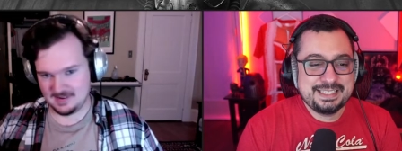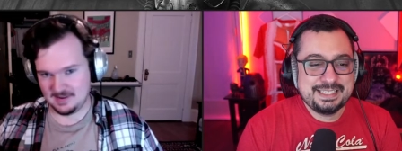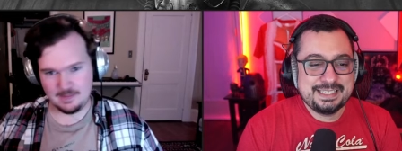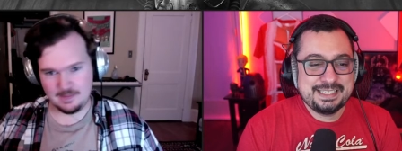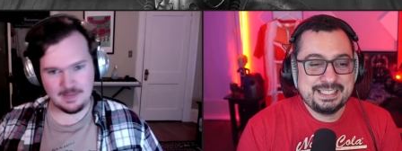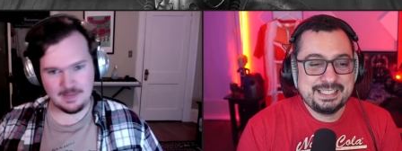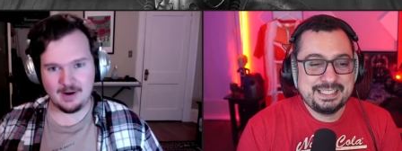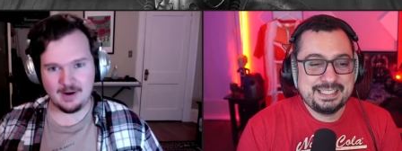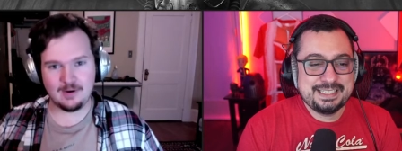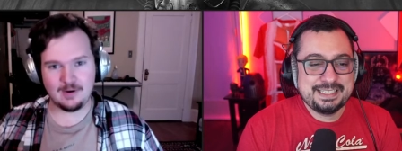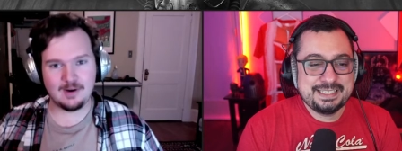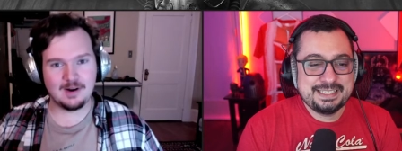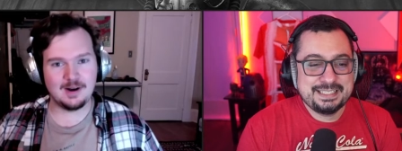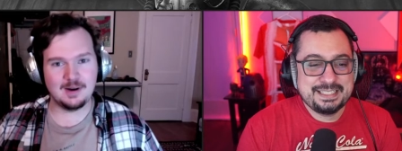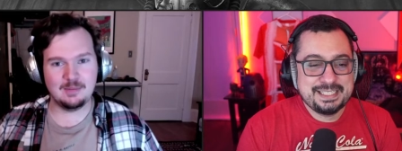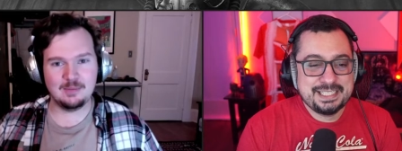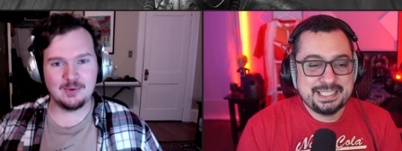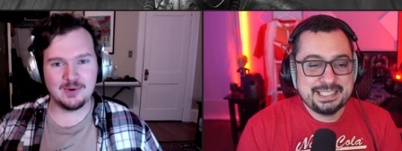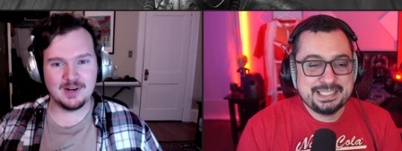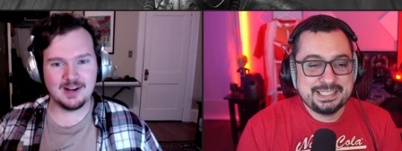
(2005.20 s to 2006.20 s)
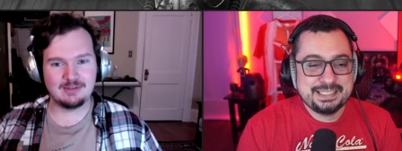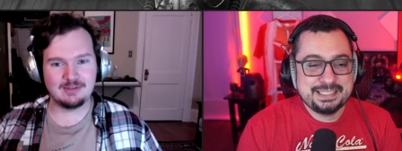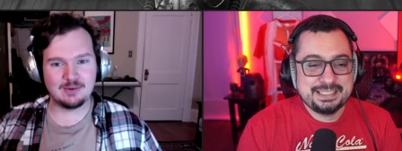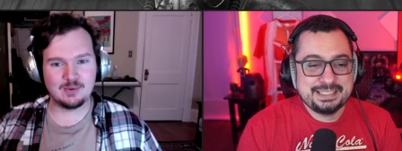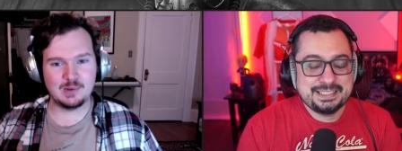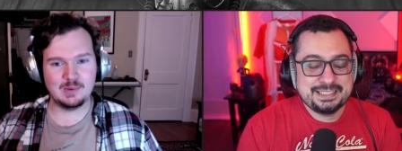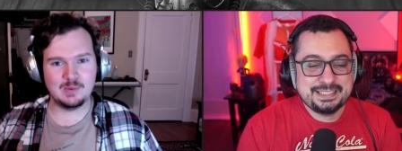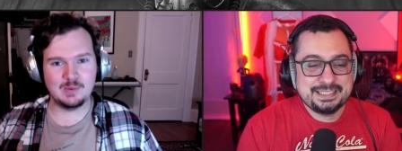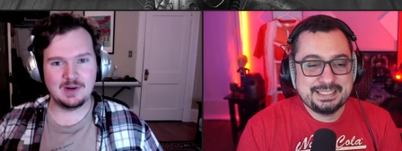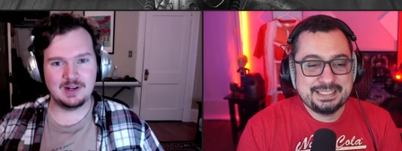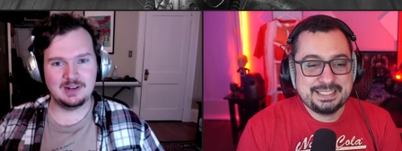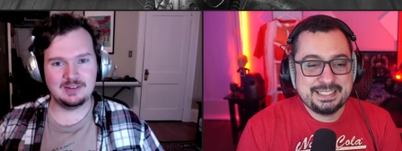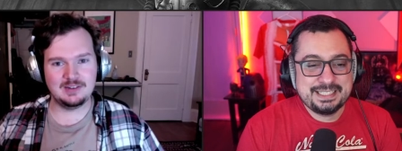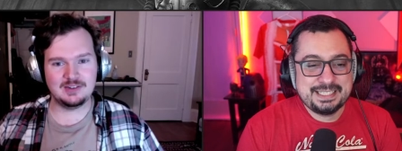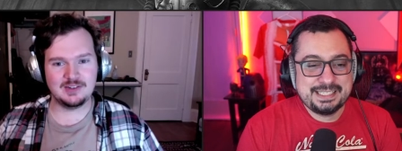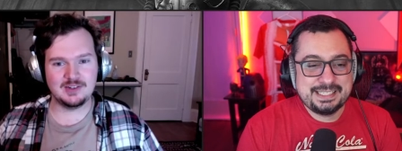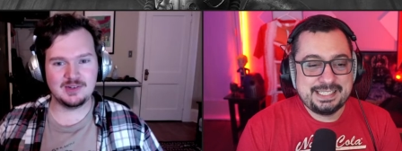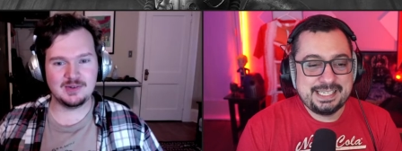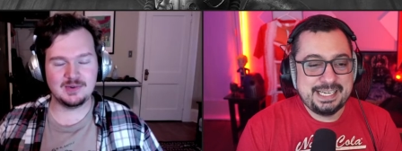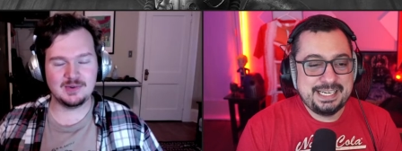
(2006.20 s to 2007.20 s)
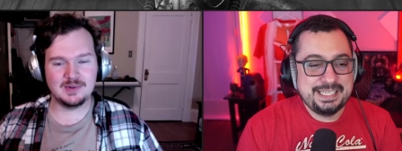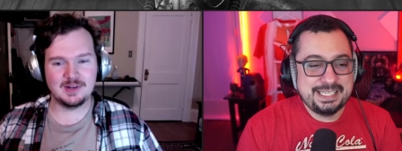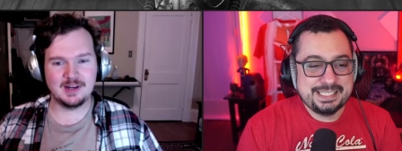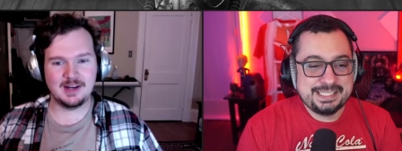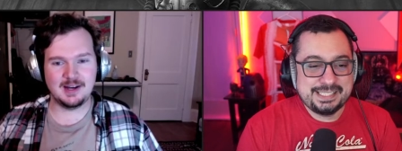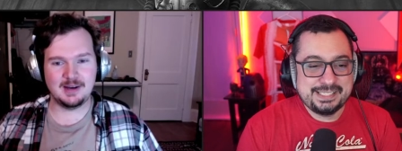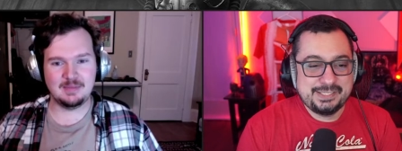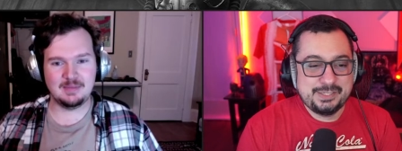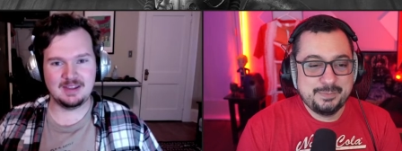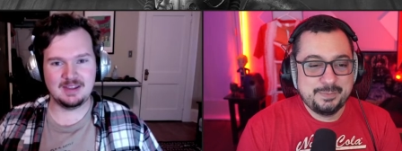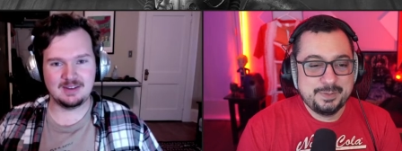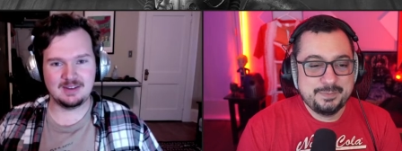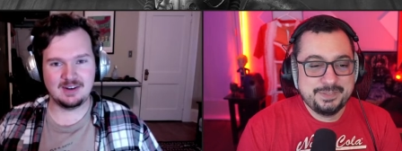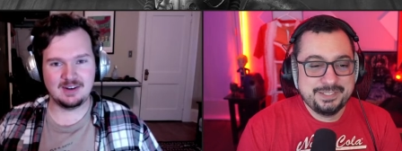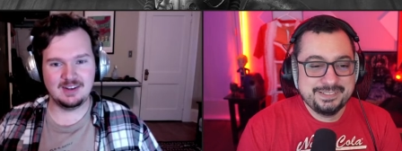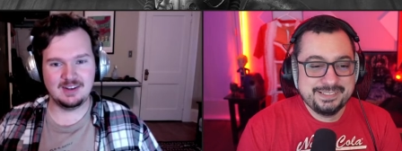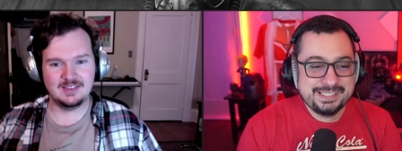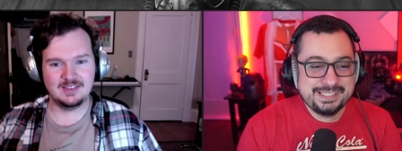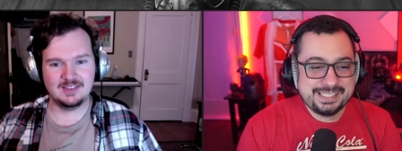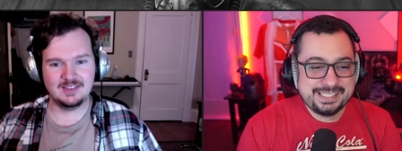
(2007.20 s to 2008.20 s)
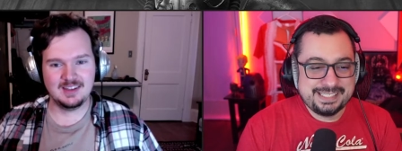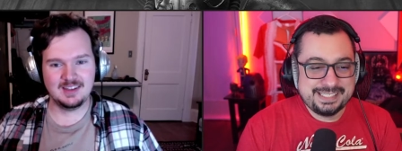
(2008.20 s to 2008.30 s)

Speaker 1: power up whenever we want to. Send against um, the super mutants.